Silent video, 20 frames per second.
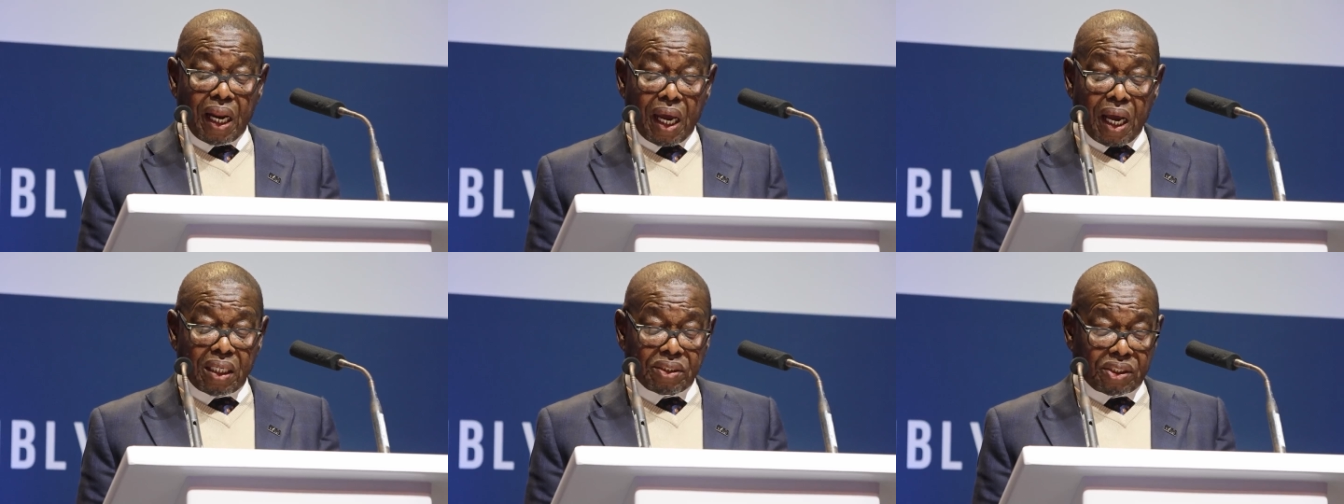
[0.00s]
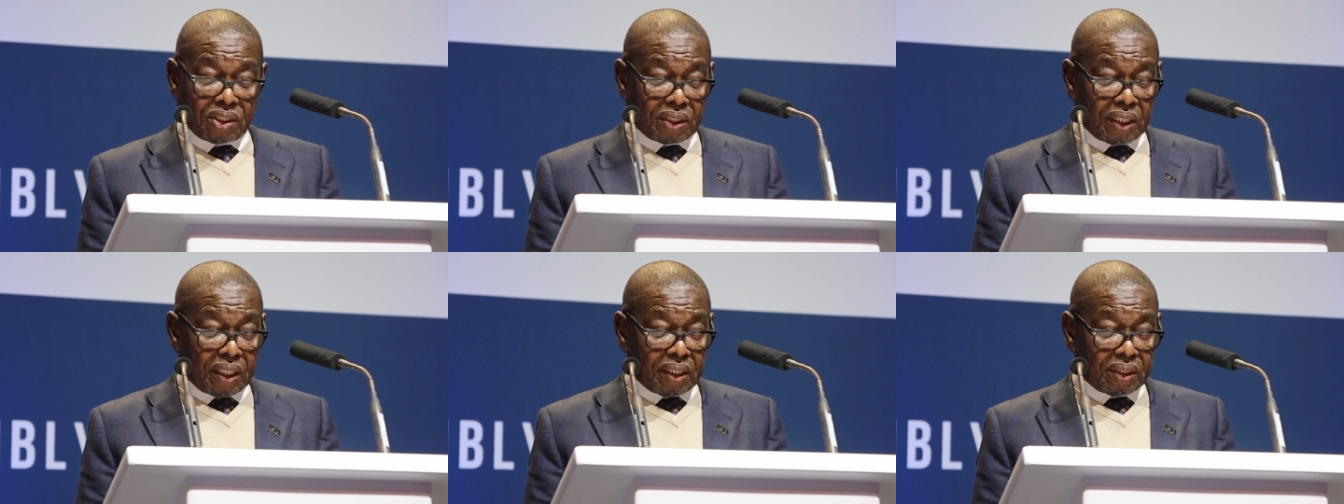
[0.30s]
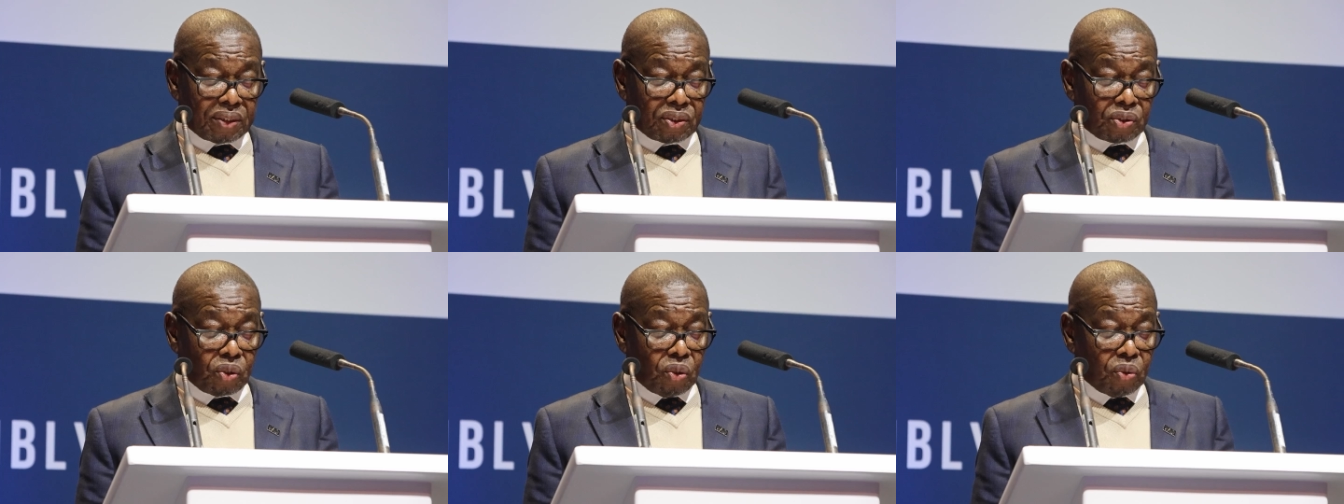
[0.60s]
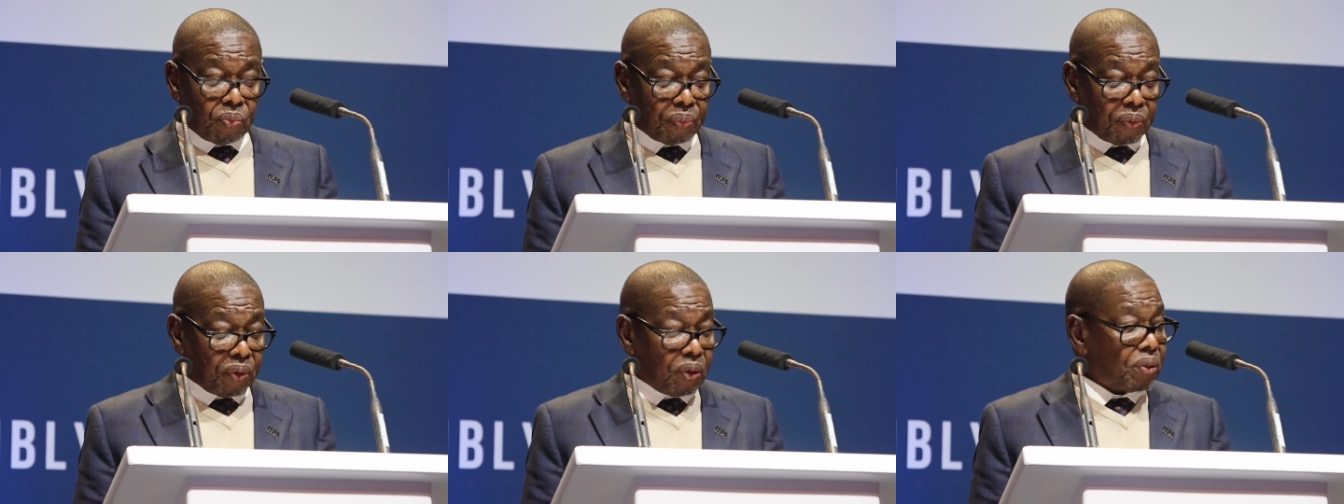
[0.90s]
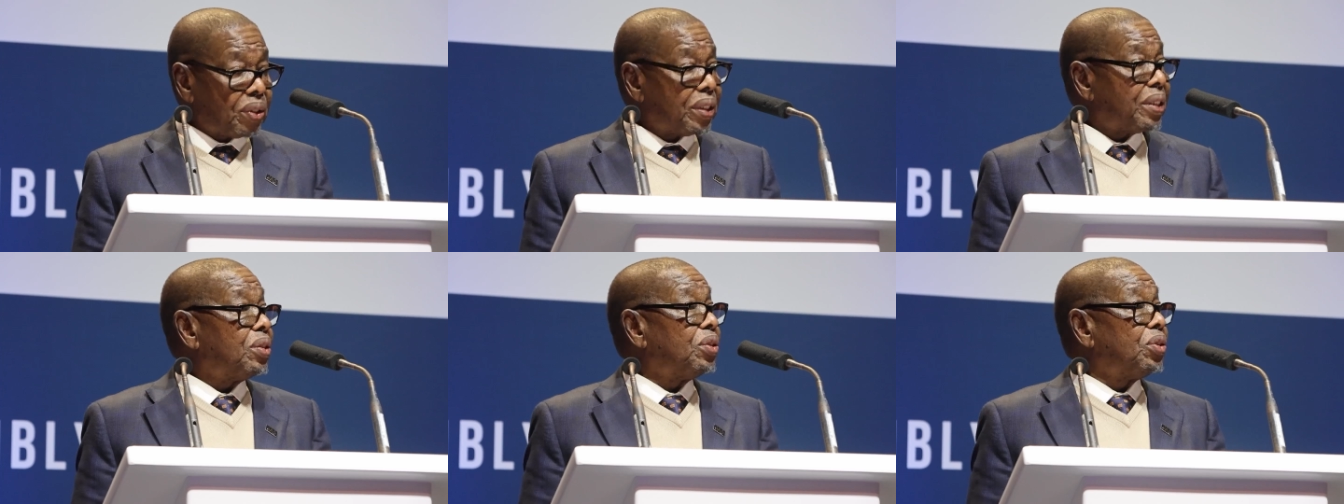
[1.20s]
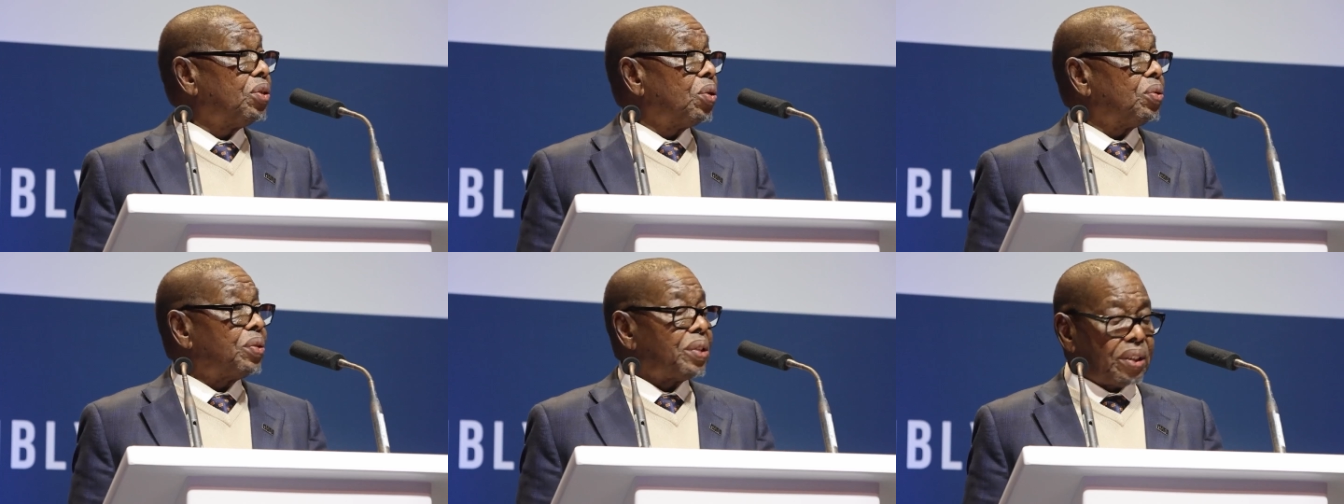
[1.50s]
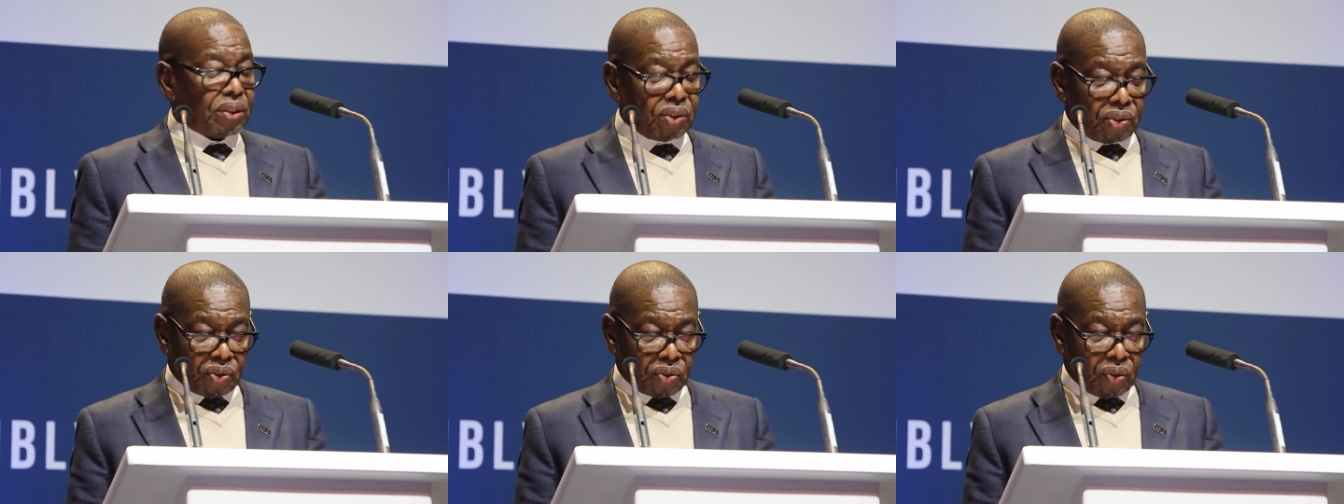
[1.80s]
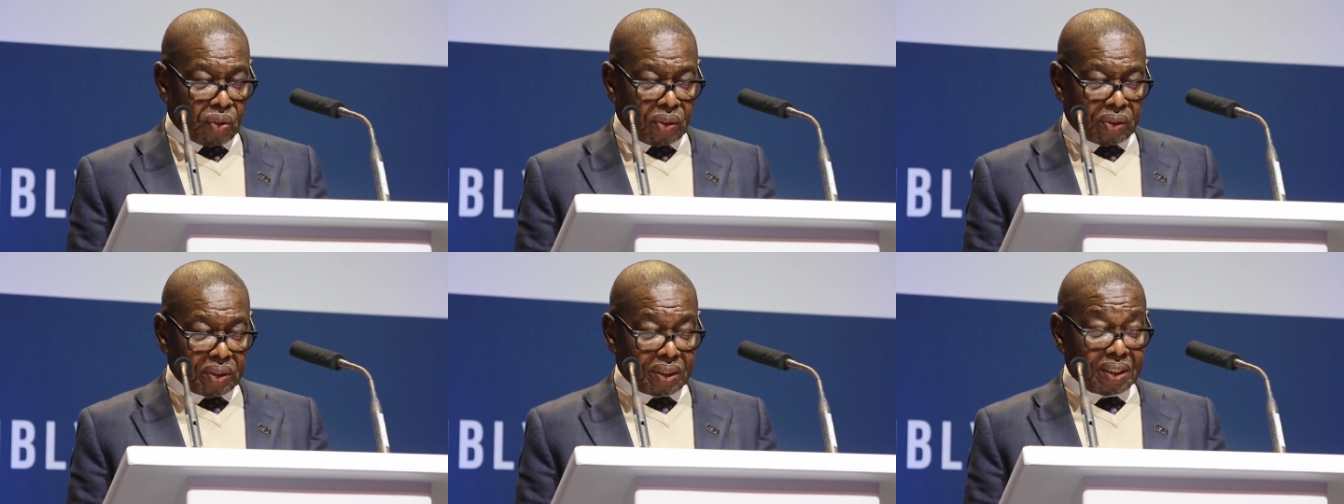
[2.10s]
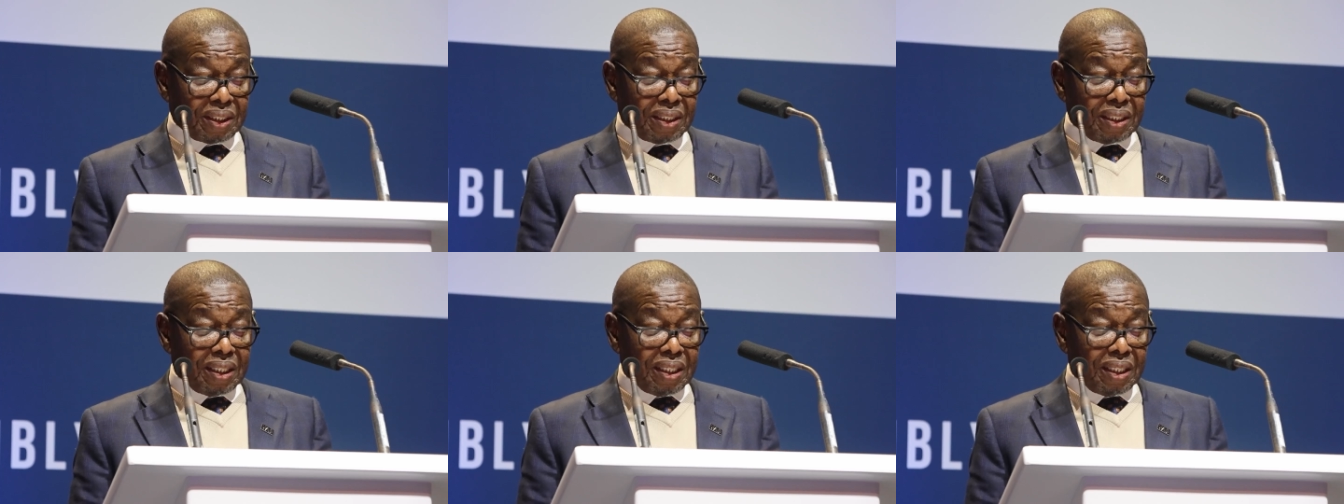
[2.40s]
Large Telescope, known as SALT,